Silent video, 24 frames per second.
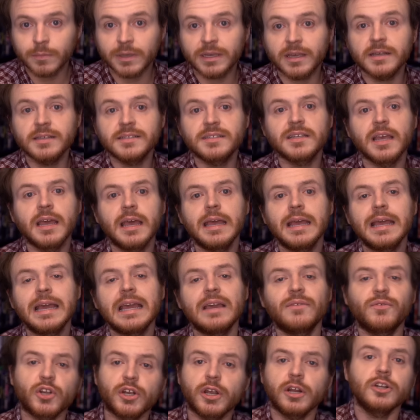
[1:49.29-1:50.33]
Because
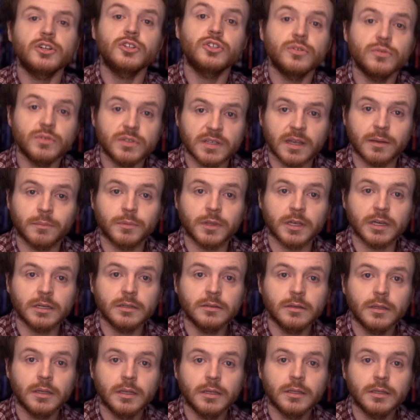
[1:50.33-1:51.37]
if you're going to do
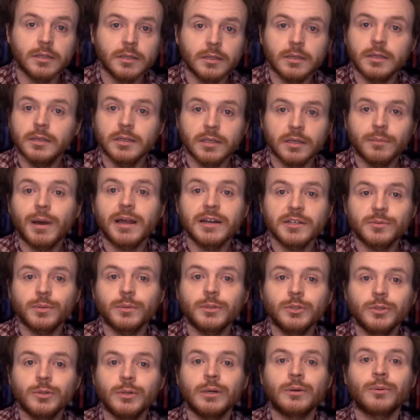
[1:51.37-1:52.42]
something, you might as
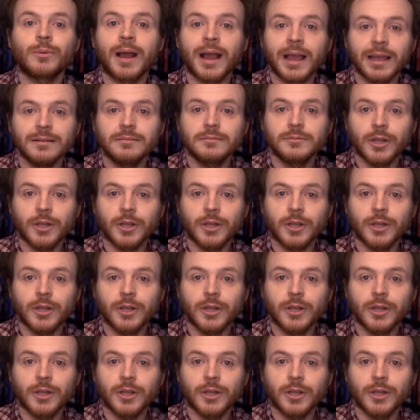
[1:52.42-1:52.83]
well do it right.